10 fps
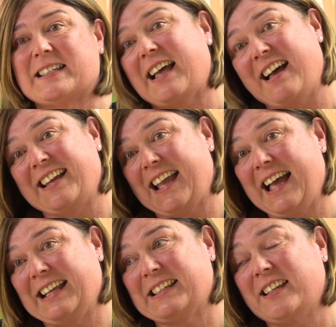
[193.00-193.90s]
that I
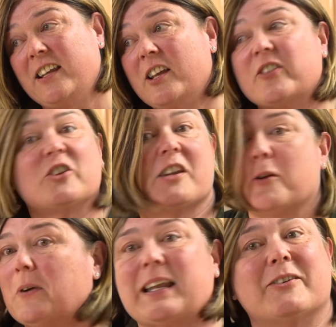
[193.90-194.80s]
had that no
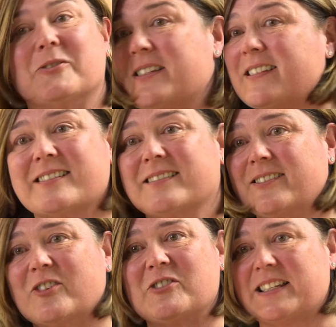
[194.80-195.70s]
one else
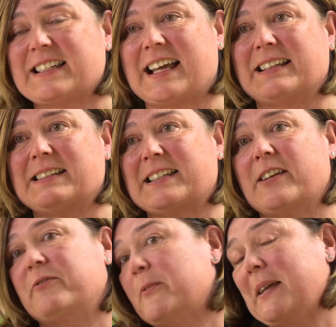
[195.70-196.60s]
understands.
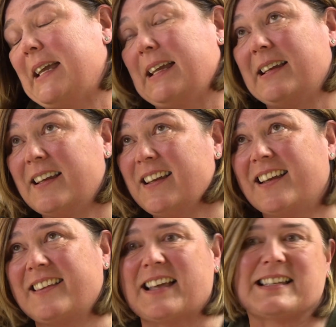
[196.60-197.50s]
So for me,
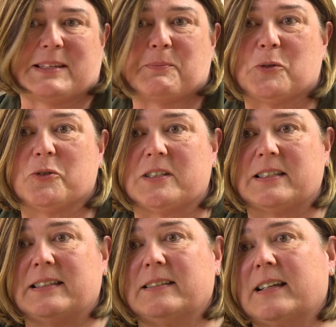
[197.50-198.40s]
that's
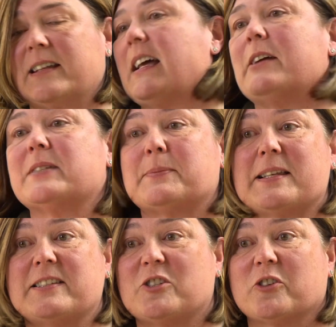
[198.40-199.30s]
important. And I always
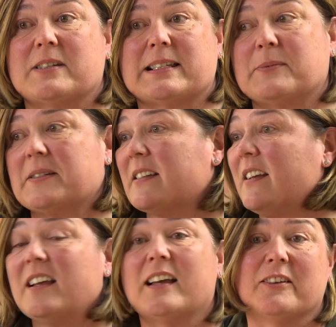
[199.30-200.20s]
message at Christmas,
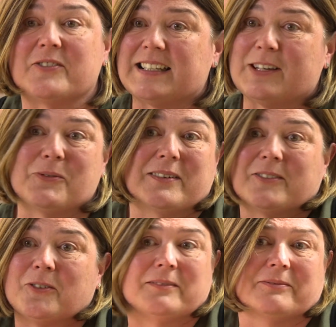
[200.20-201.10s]
and obviously
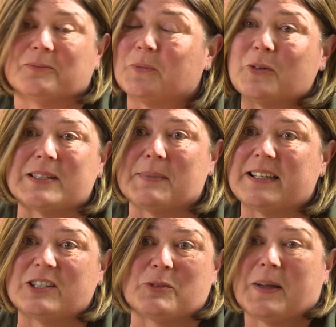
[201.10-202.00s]
we always
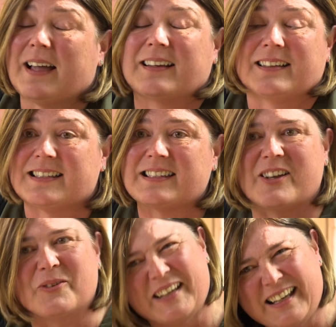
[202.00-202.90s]
message back. And
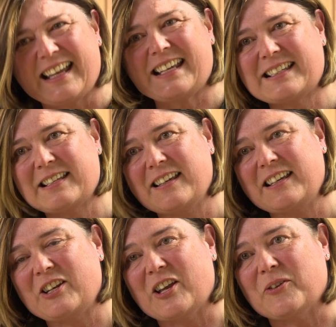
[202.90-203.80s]
so it's, I
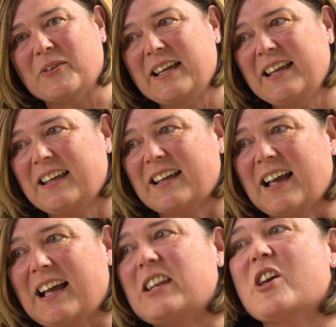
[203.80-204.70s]

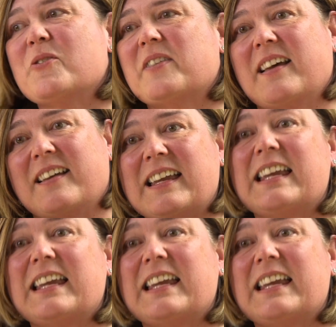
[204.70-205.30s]
know that